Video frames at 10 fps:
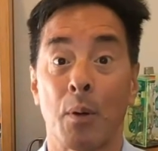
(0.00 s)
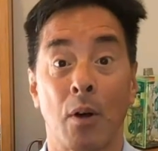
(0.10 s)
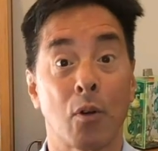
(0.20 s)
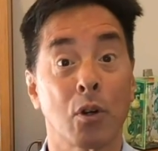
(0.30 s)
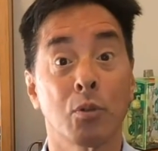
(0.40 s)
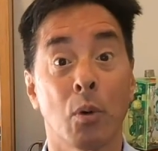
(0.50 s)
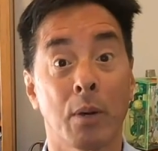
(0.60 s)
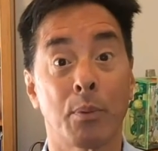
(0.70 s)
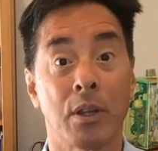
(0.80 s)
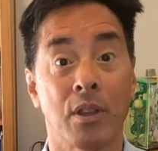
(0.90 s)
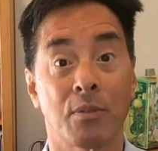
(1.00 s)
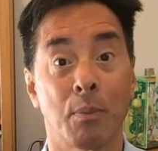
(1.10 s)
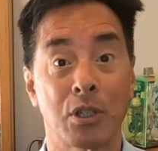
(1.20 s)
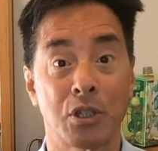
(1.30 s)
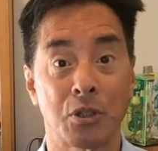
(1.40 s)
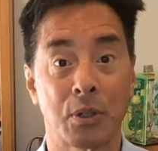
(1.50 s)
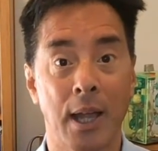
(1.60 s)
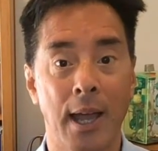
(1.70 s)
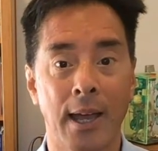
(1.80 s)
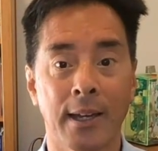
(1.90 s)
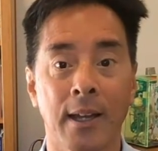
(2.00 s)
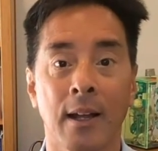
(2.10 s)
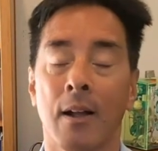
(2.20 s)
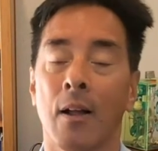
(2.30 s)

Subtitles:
Of course, you want to breathe as much as you can.